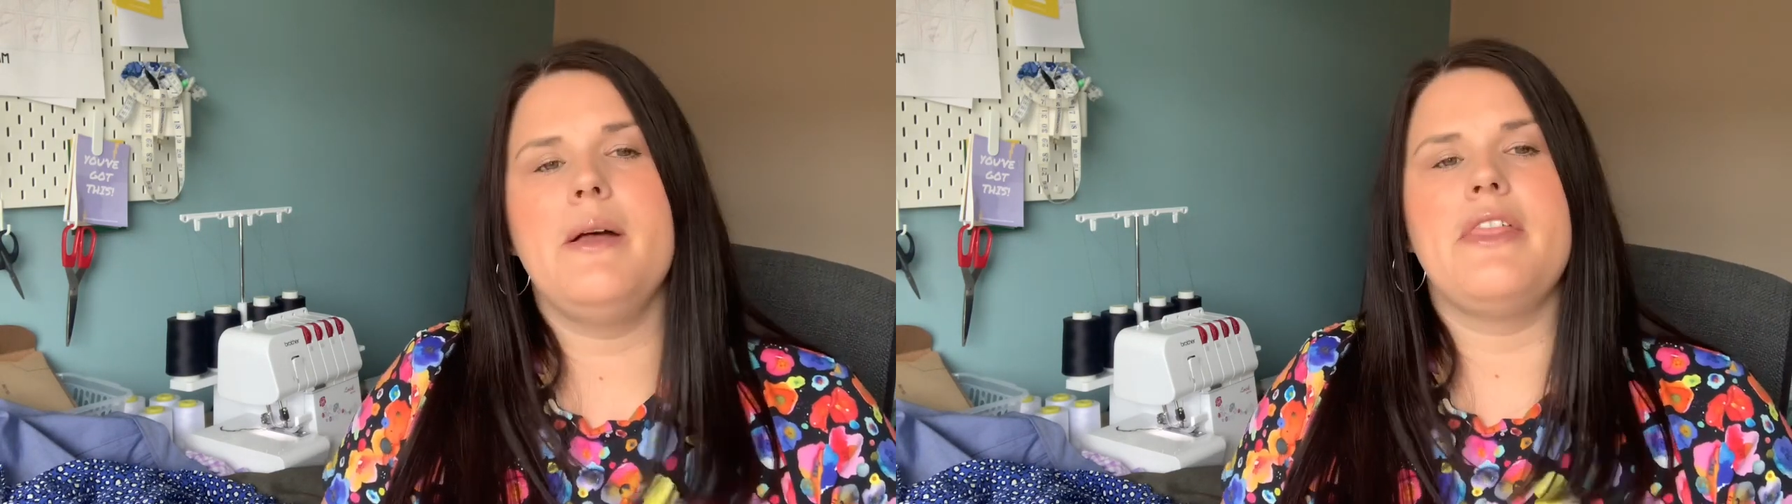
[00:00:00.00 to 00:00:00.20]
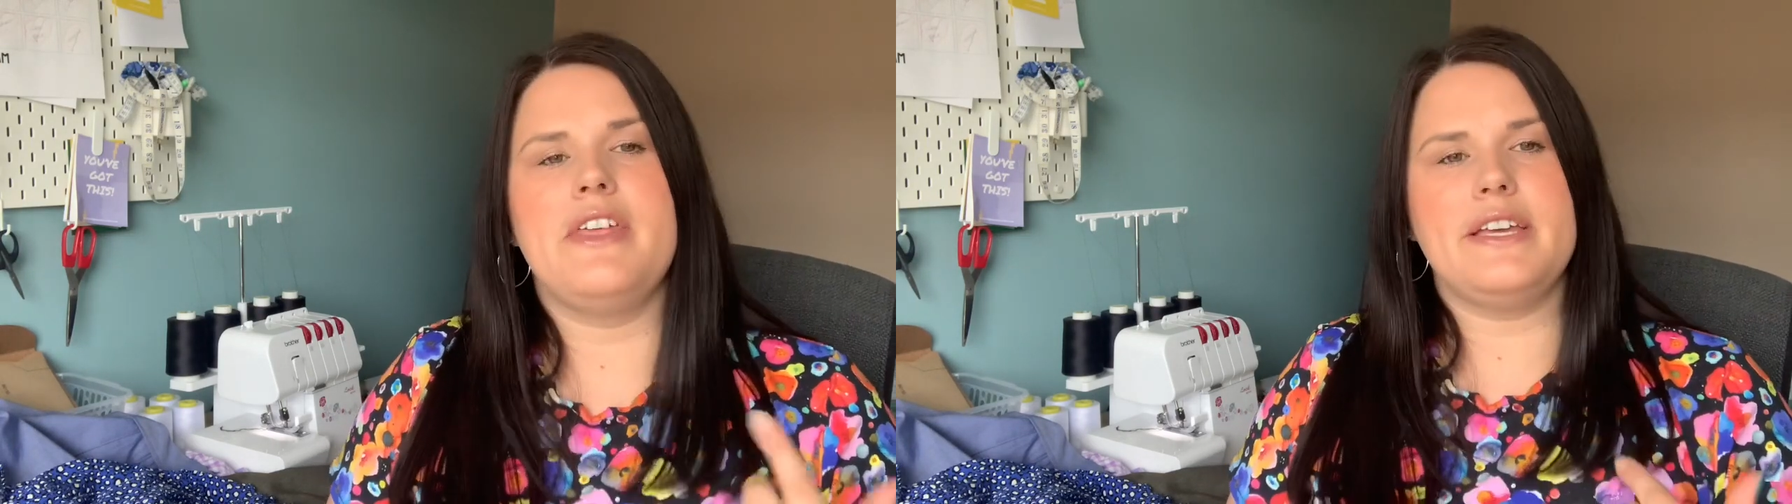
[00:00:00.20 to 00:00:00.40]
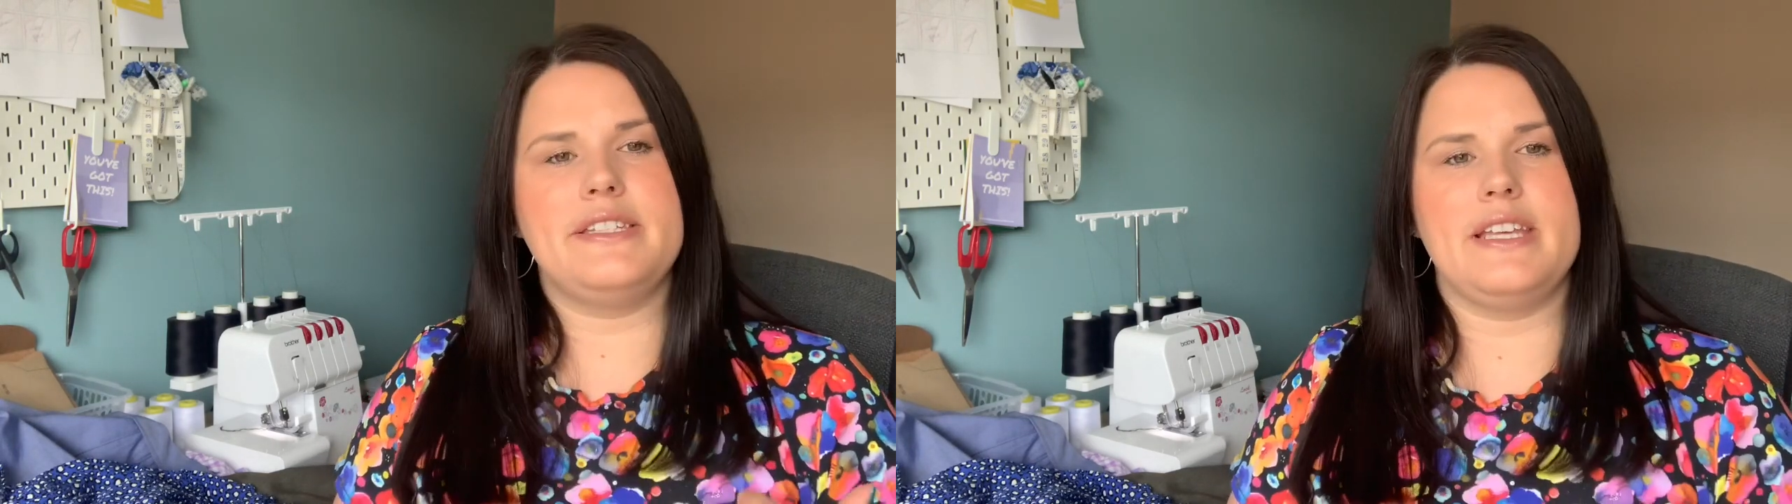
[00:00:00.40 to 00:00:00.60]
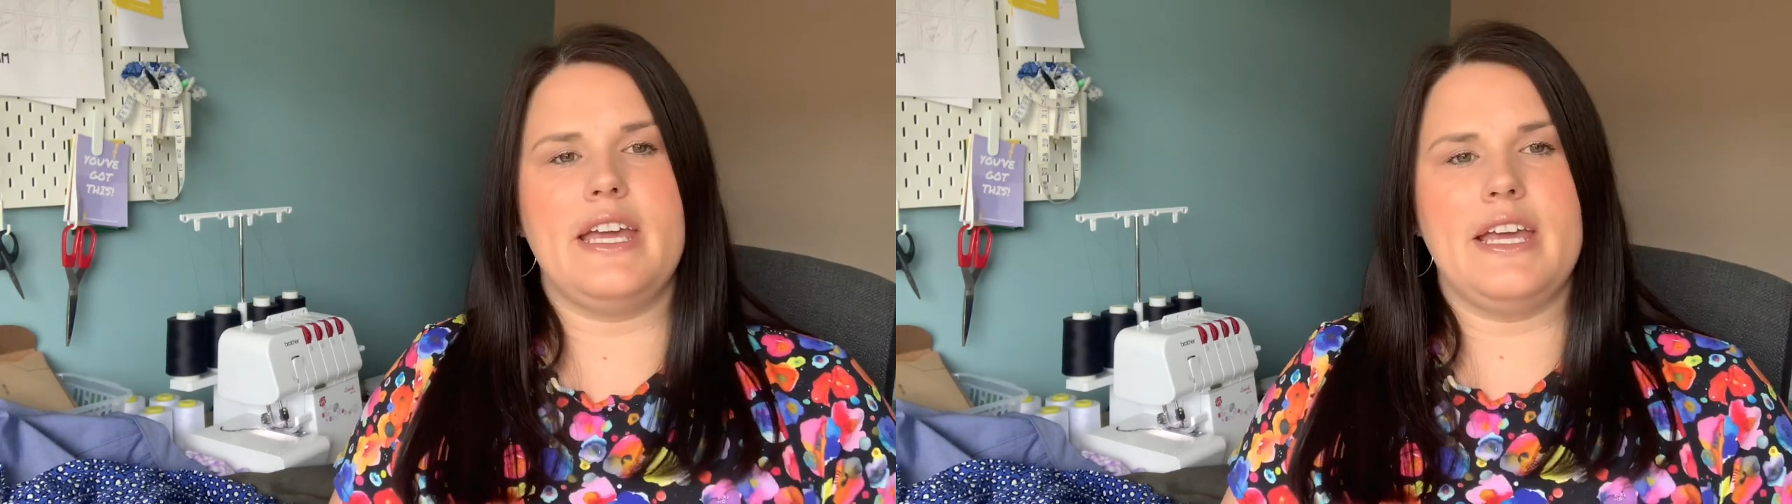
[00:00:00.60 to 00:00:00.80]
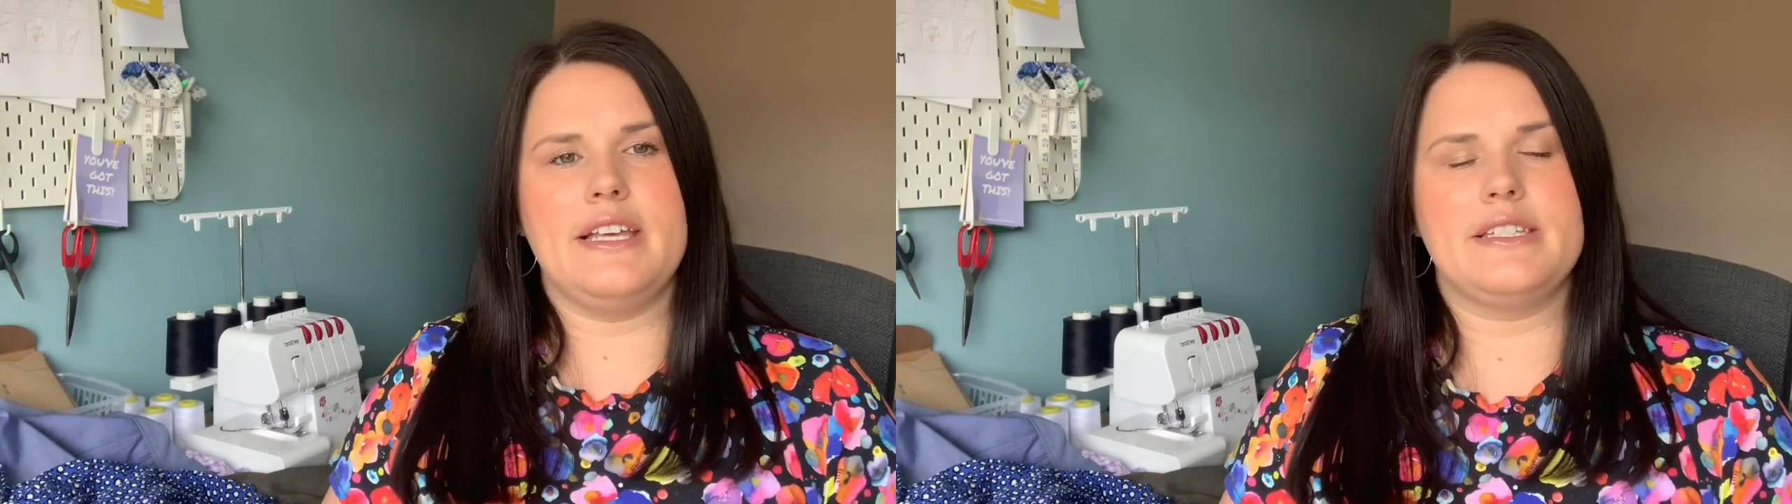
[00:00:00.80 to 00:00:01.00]
This
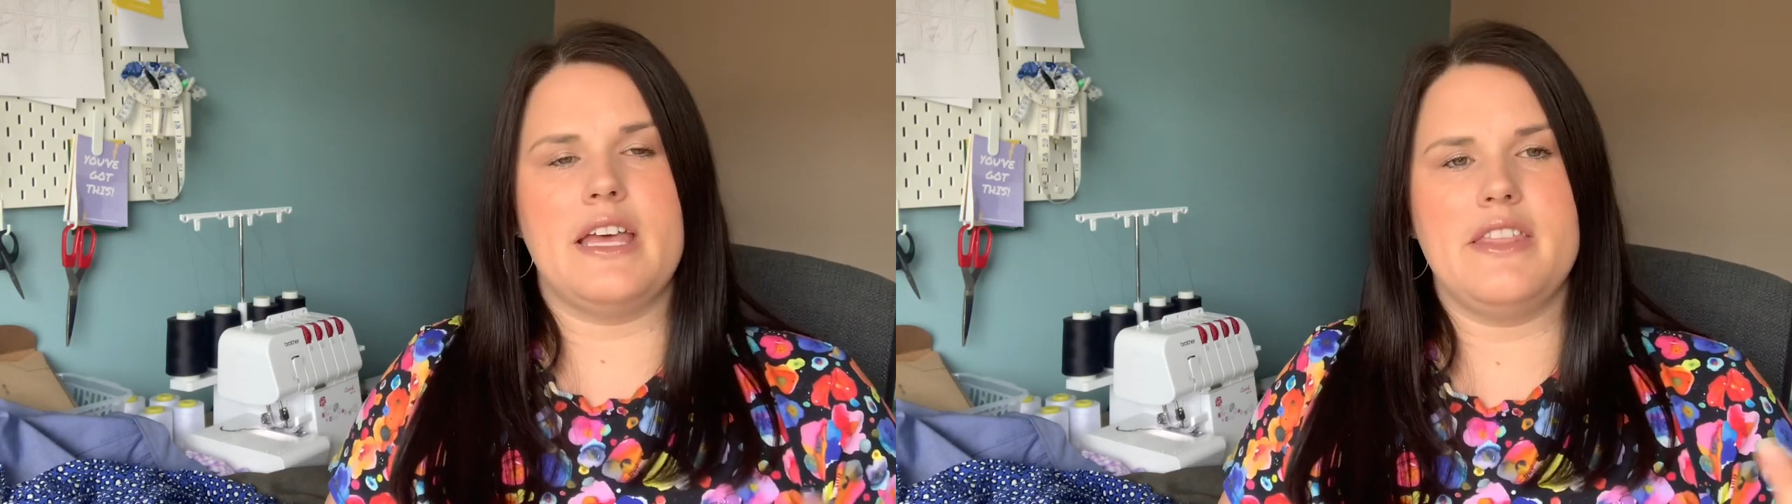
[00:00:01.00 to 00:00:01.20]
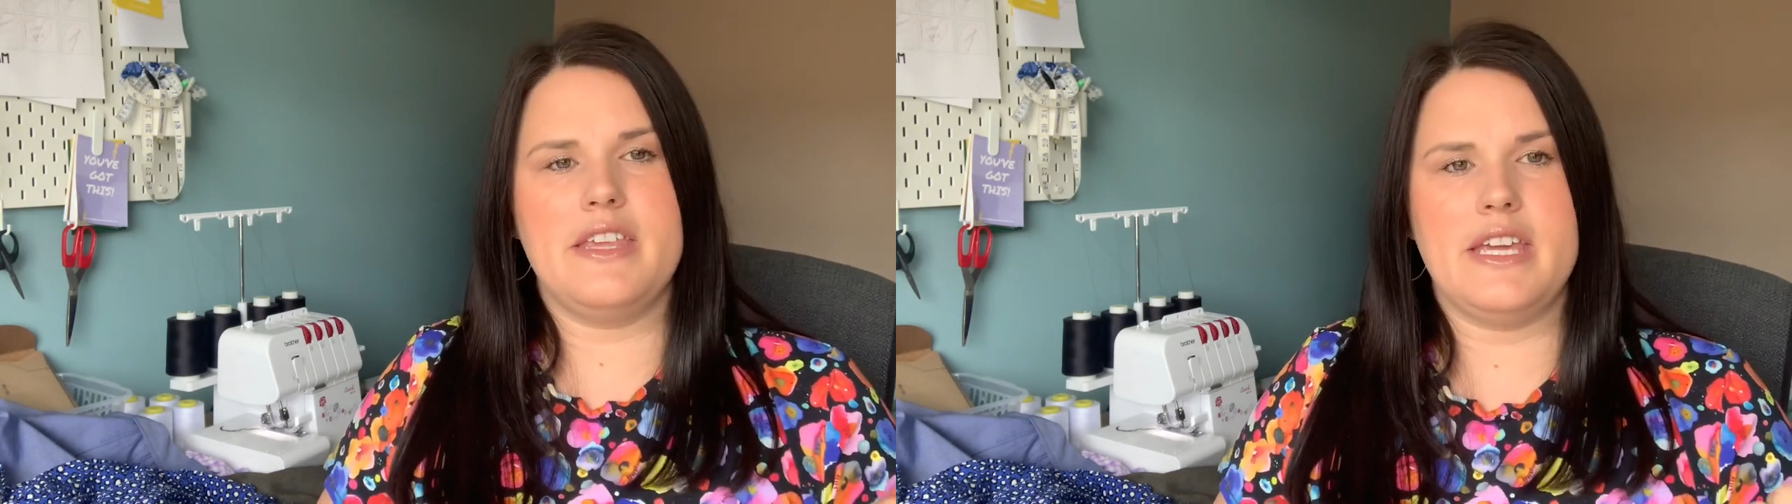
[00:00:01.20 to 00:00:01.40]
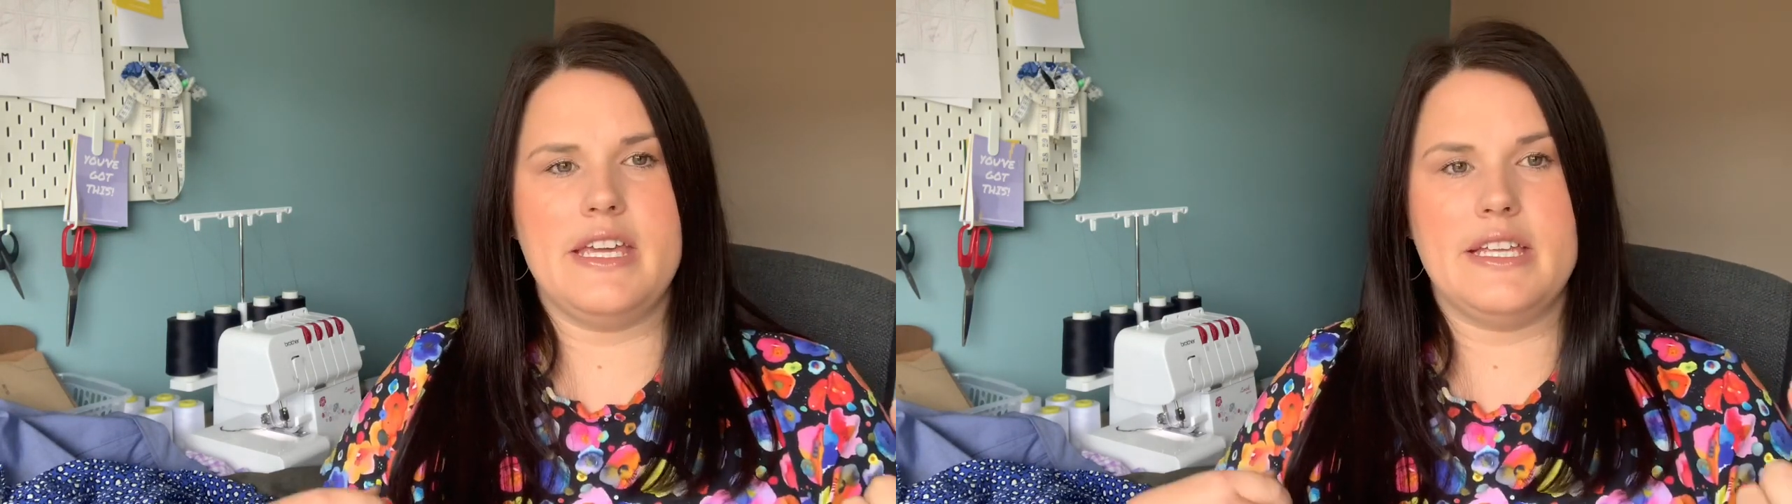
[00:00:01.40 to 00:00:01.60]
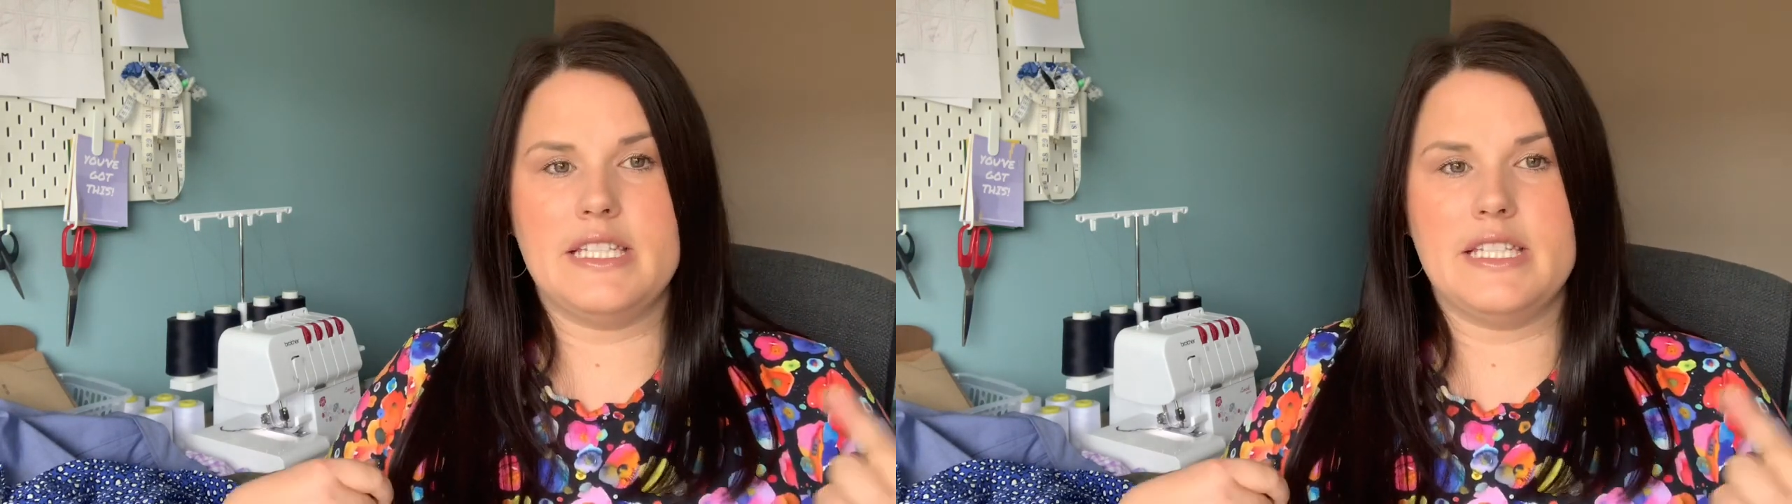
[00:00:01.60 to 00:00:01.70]
is the